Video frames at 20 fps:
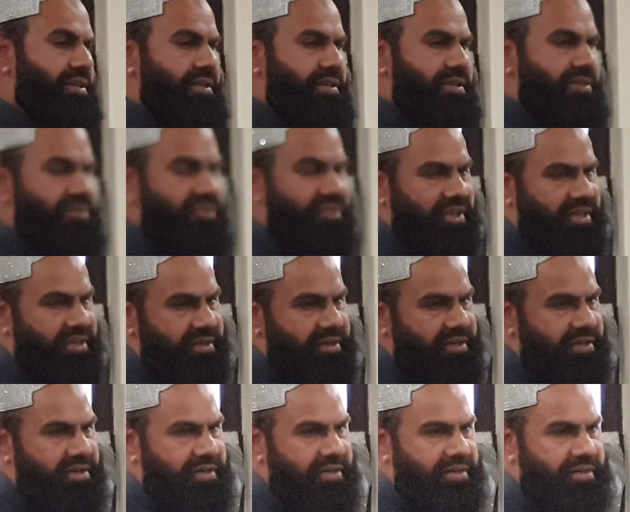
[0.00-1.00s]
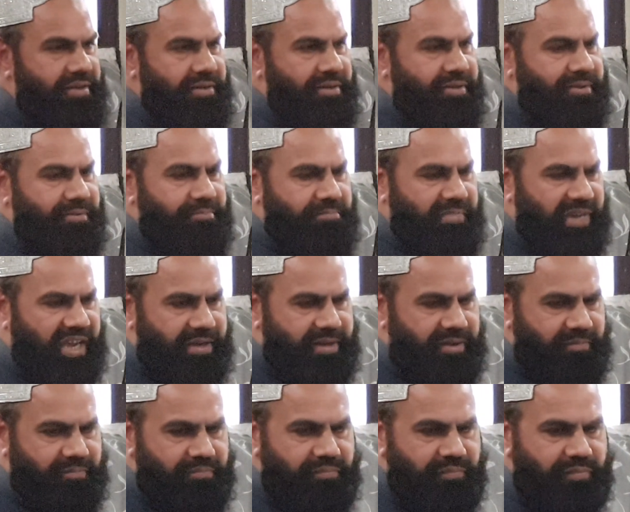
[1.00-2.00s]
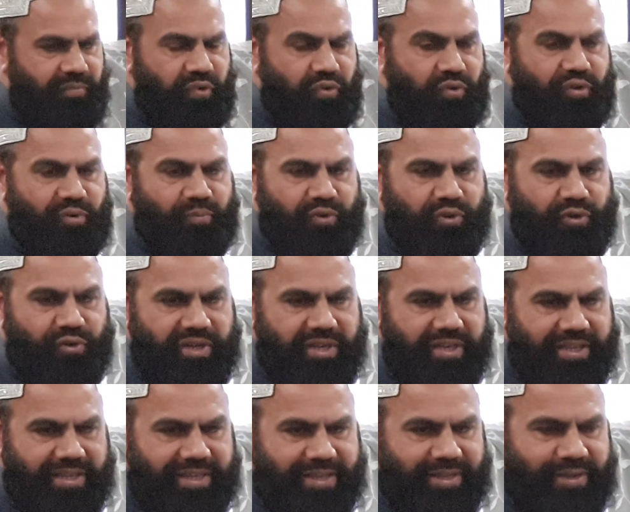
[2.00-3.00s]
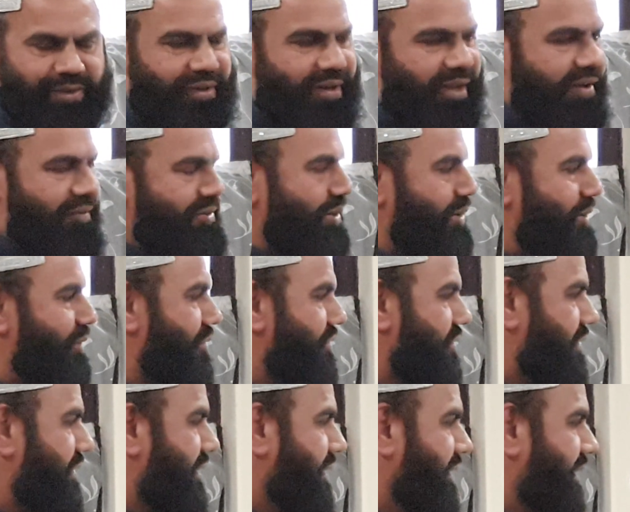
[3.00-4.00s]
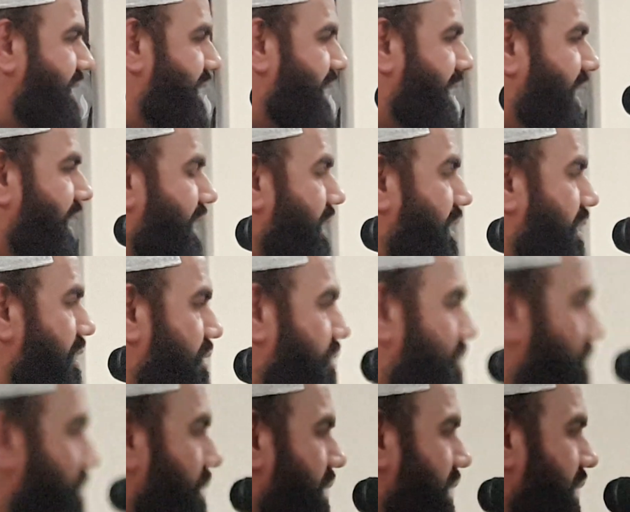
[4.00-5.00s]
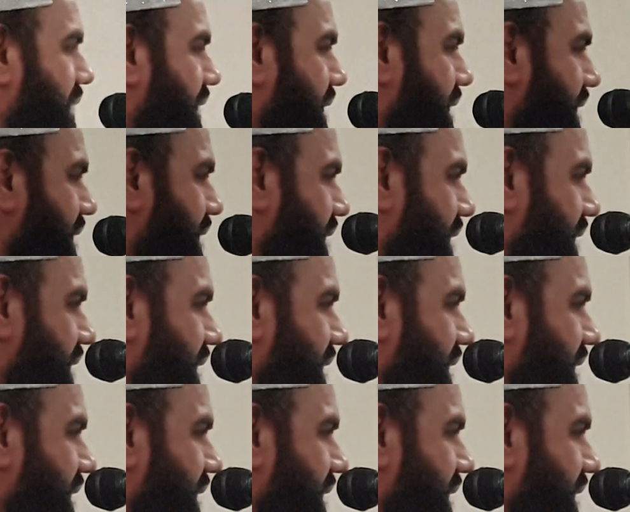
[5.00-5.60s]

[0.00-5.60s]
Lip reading: Sir, madam, good morning, good afternoon, how, hi,